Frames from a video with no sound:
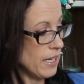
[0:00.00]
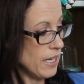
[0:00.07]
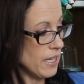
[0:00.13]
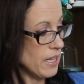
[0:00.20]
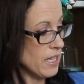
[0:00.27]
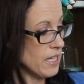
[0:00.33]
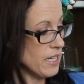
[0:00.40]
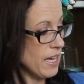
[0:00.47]
I
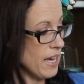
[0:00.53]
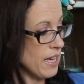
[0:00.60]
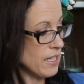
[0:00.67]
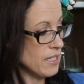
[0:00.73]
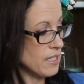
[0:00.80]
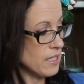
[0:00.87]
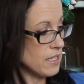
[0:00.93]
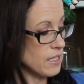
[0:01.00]
think it
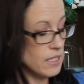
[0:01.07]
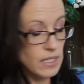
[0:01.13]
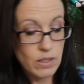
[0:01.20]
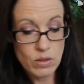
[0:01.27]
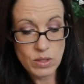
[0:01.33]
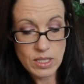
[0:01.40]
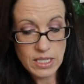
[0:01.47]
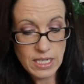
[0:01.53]
has
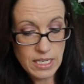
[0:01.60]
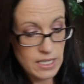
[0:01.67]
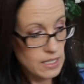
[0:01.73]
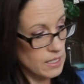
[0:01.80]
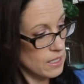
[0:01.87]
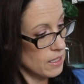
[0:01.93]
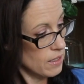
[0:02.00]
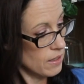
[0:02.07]
those
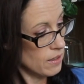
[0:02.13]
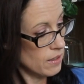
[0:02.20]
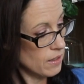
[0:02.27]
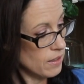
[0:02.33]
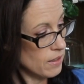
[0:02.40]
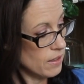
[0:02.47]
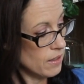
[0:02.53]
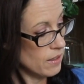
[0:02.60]
teas,
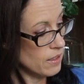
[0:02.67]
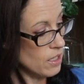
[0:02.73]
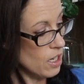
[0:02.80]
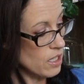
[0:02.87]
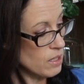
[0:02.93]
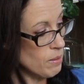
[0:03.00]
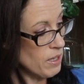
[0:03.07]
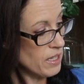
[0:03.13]

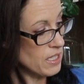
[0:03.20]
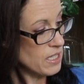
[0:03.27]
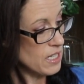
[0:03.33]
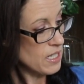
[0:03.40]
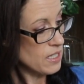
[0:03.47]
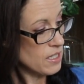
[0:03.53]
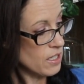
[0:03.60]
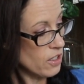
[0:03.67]
talks about the
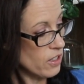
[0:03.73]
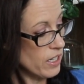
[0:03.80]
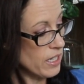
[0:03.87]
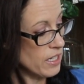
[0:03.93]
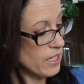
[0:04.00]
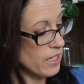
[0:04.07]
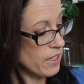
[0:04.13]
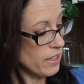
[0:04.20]
teas that are
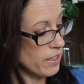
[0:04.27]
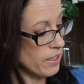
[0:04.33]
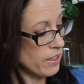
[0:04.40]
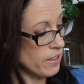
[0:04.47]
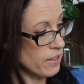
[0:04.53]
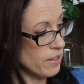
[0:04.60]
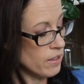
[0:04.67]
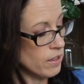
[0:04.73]
in
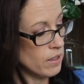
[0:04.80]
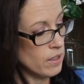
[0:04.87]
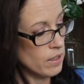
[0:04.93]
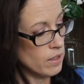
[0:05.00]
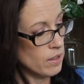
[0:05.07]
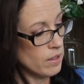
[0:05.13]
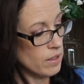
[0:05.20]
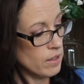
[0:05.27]
here.
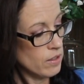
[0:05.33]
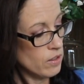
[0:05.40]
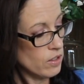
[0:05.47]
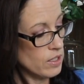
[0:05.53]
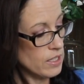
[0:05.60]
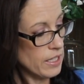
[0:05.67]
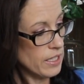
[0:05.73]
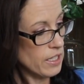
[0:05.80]

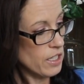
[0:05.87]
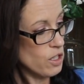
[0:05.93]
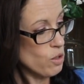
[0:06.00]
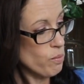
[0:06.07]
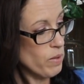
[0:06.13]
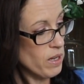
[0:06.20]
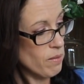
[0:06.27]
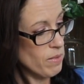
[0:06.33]
Looks like a
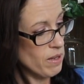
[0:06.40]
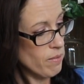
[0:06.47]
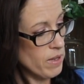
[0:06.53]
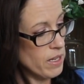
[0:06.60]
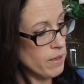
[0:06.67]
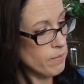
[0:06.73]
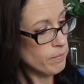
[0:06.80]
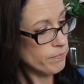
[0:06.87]
coupon
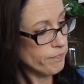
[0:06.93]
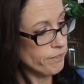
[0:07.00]
maybe.